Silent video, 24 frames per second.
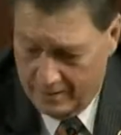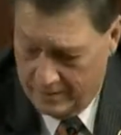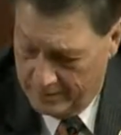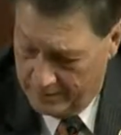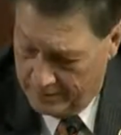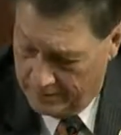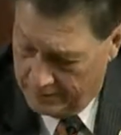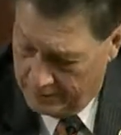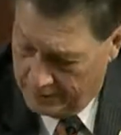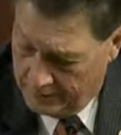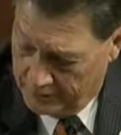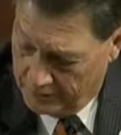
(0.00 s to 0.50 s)

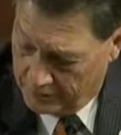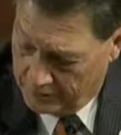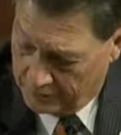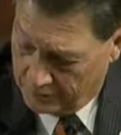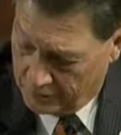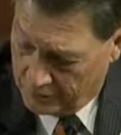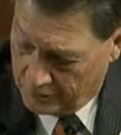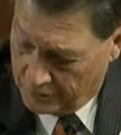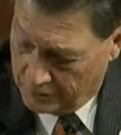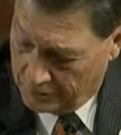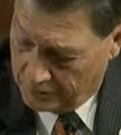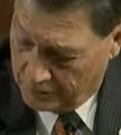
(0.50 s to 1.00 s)
And then as
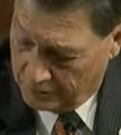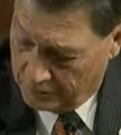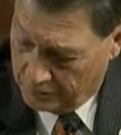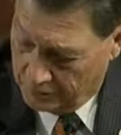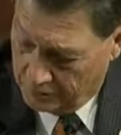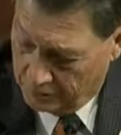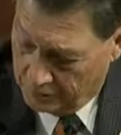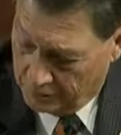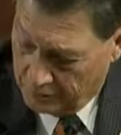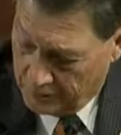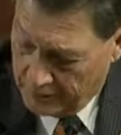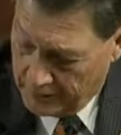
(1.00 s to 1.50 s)
far as the
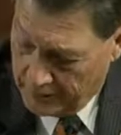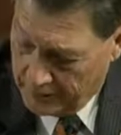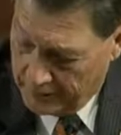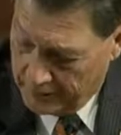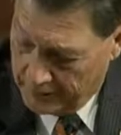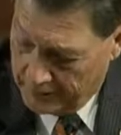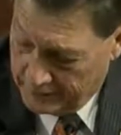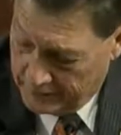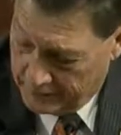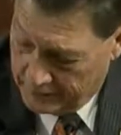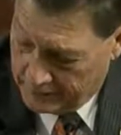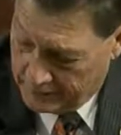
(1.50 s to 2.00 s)

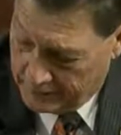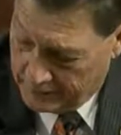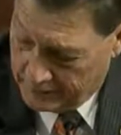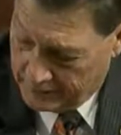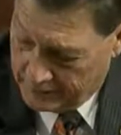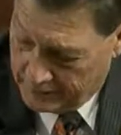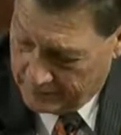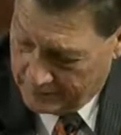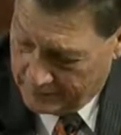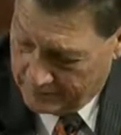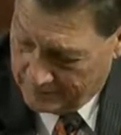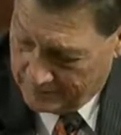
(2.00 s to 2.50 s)
delay,
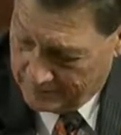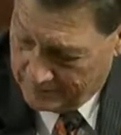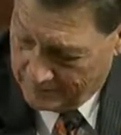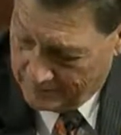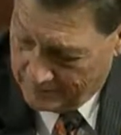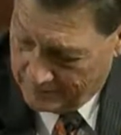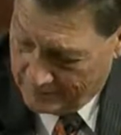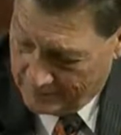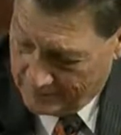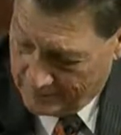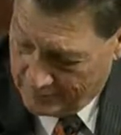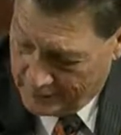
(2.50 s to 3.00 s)

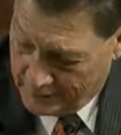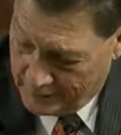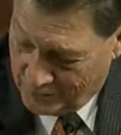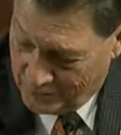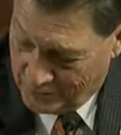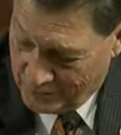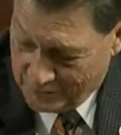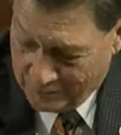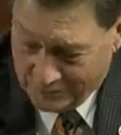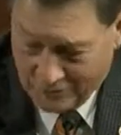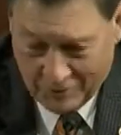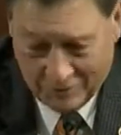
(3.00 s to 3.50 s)
you
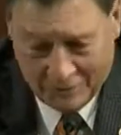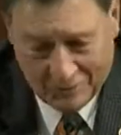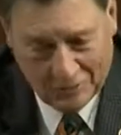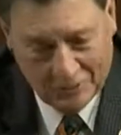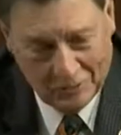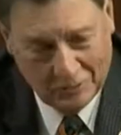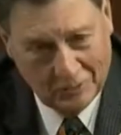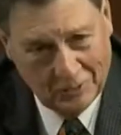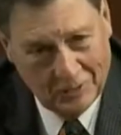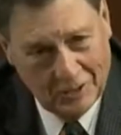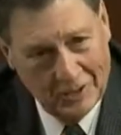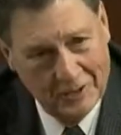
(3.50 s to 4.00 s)
know, I think the
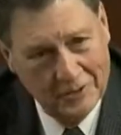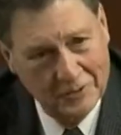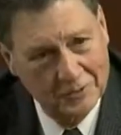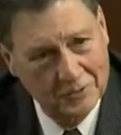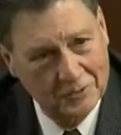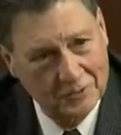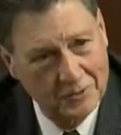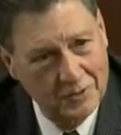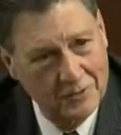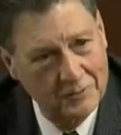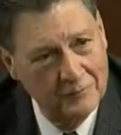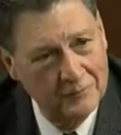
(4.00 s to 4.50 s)
delay has
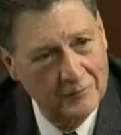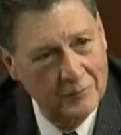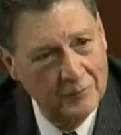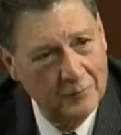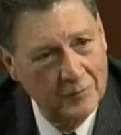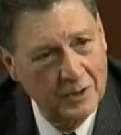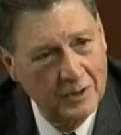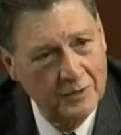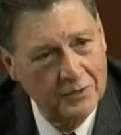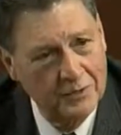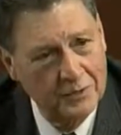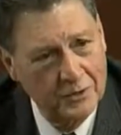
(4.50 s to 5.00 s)
come
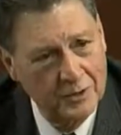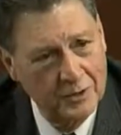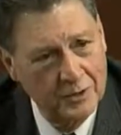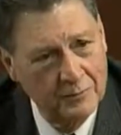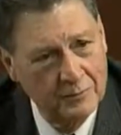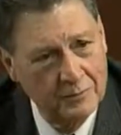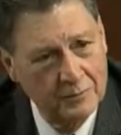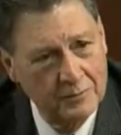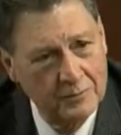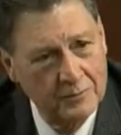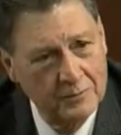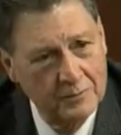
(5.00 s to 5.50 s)
from our
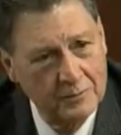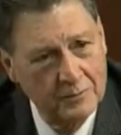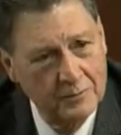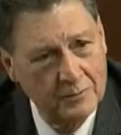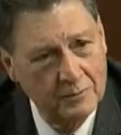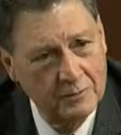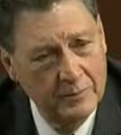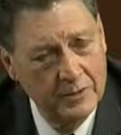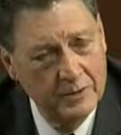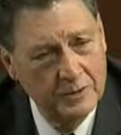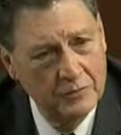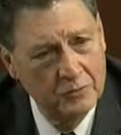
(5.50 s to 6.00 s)
chairman
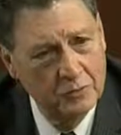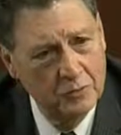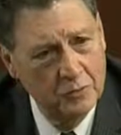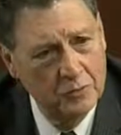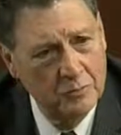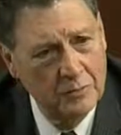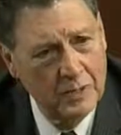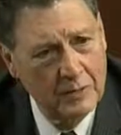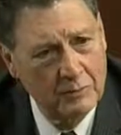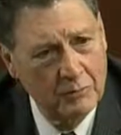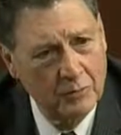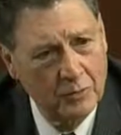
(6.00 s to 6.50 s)
being too
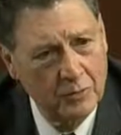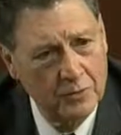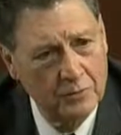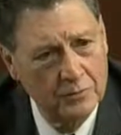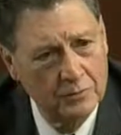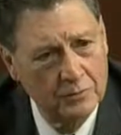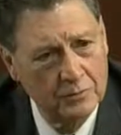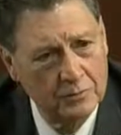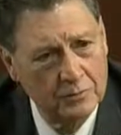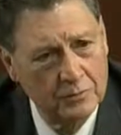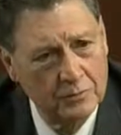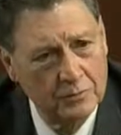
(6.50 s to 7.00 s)

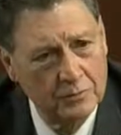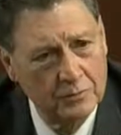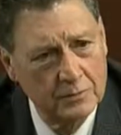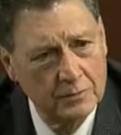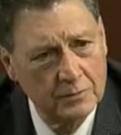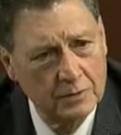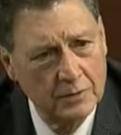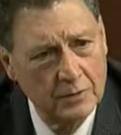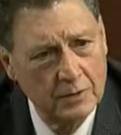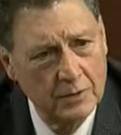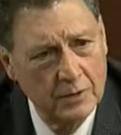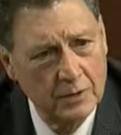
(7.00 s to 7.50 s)
bipartisan.
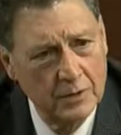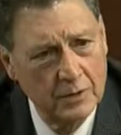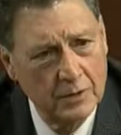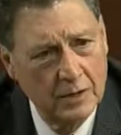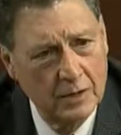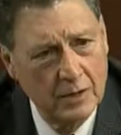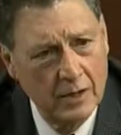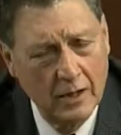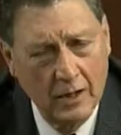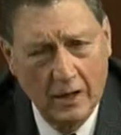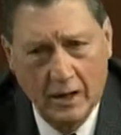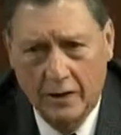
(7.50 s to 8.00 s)

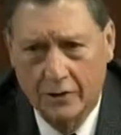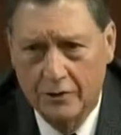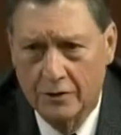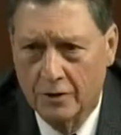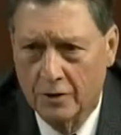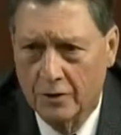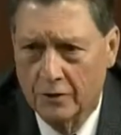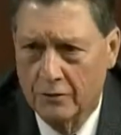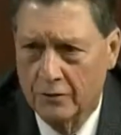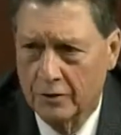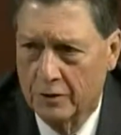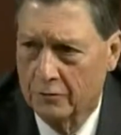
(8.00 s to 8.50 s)
I
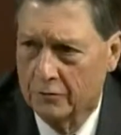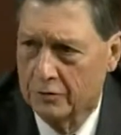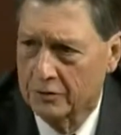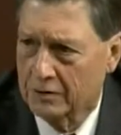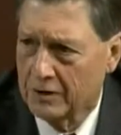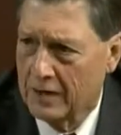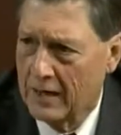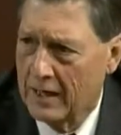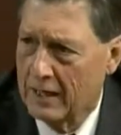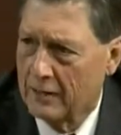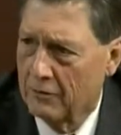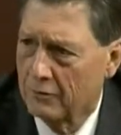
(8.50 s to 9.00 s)
know there
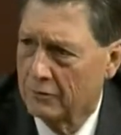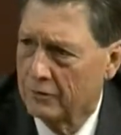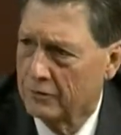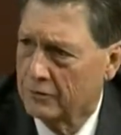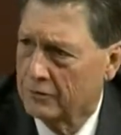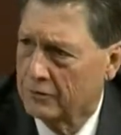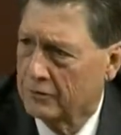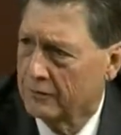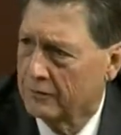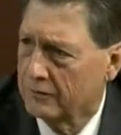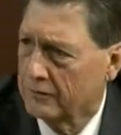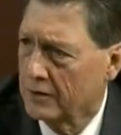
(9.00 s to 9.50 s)
was
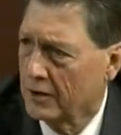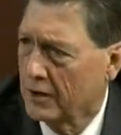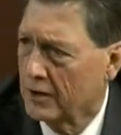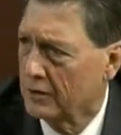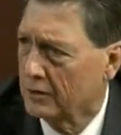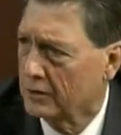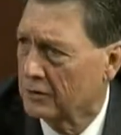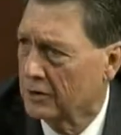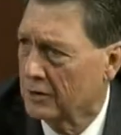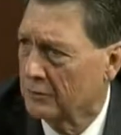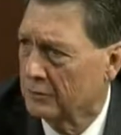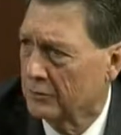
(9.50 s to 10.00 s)
hours, if not
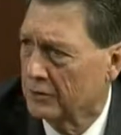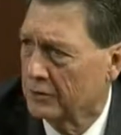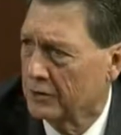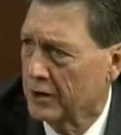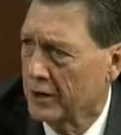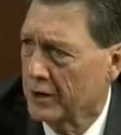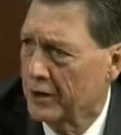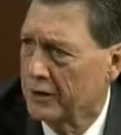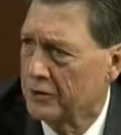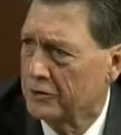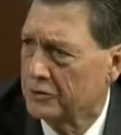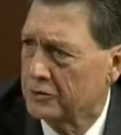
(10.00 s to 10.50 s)
a couple of
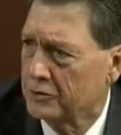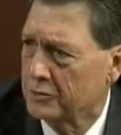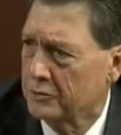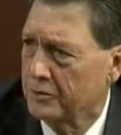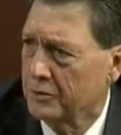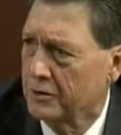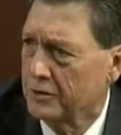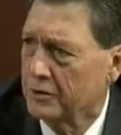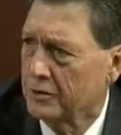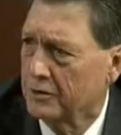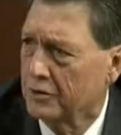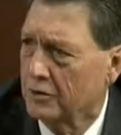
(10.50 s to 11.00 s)
days,
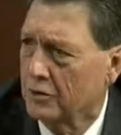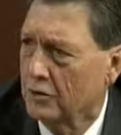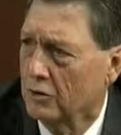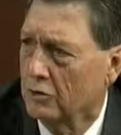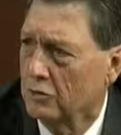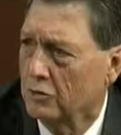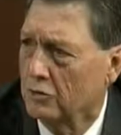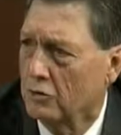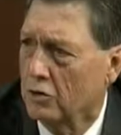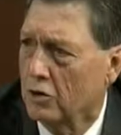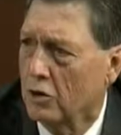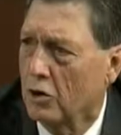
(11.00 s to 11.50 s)
spent
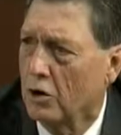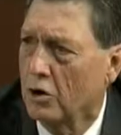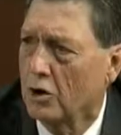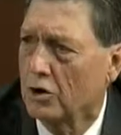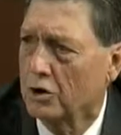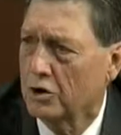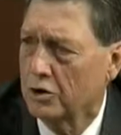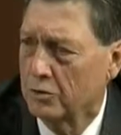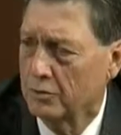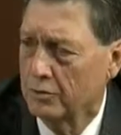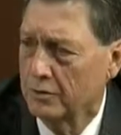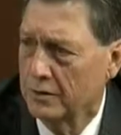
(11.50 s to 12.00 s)
on
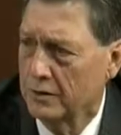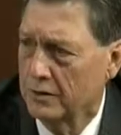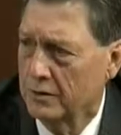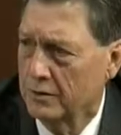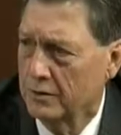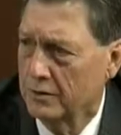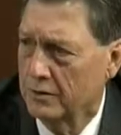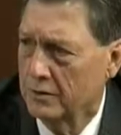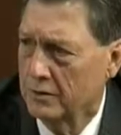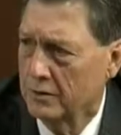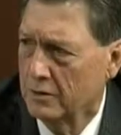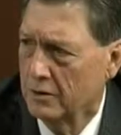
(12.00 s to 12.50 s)

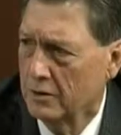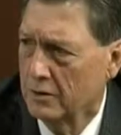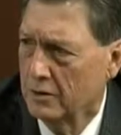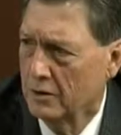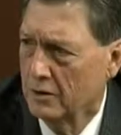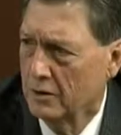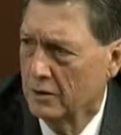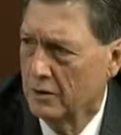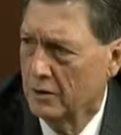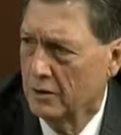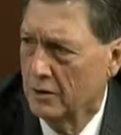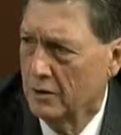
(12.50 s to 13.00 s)
arguing
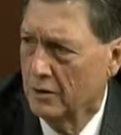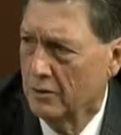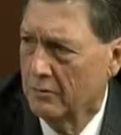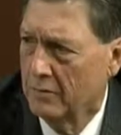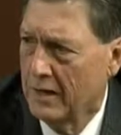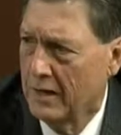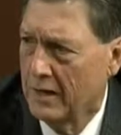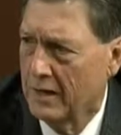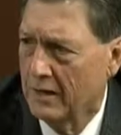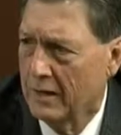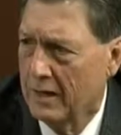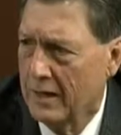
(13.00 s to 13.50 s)

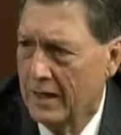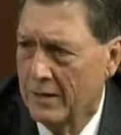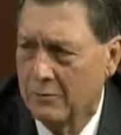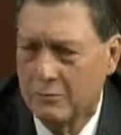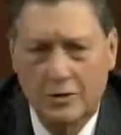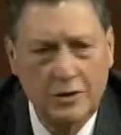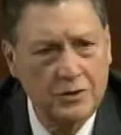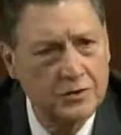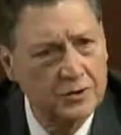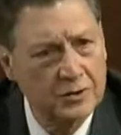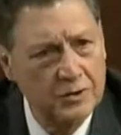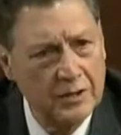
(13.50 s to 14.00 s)
about how
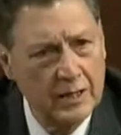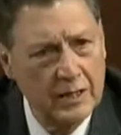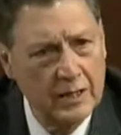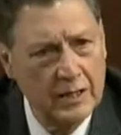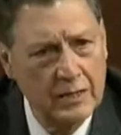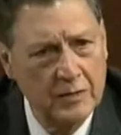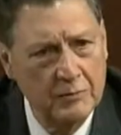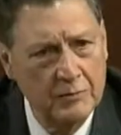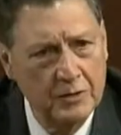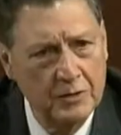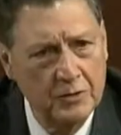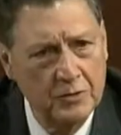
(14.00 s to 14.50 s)
much
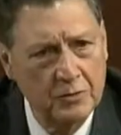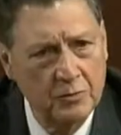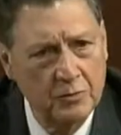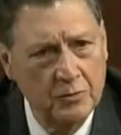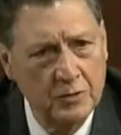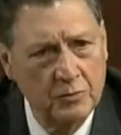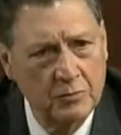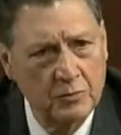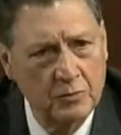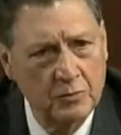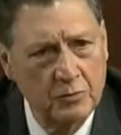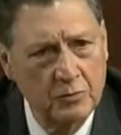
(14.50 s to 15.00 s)
time each
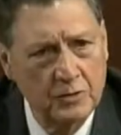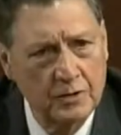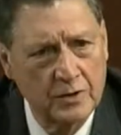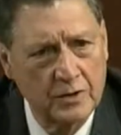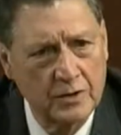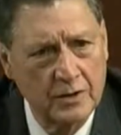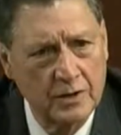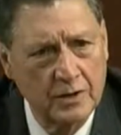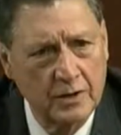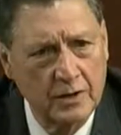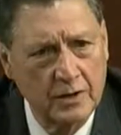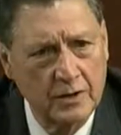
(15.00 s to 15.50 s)
member would
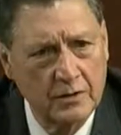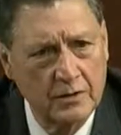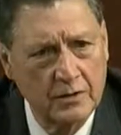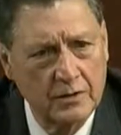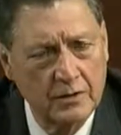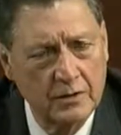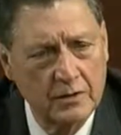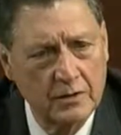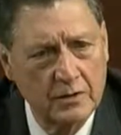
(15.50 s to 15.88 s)
get.